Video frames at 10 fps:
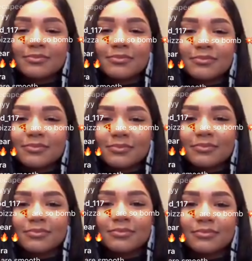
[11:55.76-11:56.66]

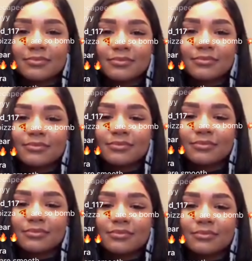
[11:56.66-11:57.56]

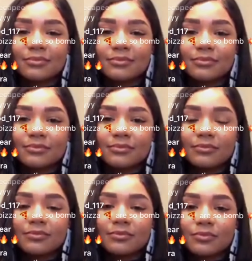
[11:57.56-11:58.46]

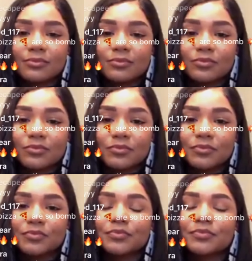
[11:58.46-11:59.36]

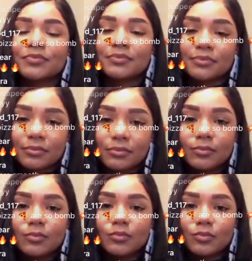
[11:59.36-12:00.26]

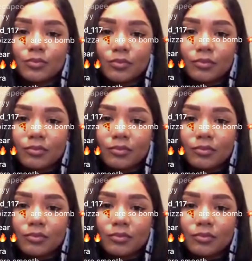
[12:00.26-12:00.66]
[no speech]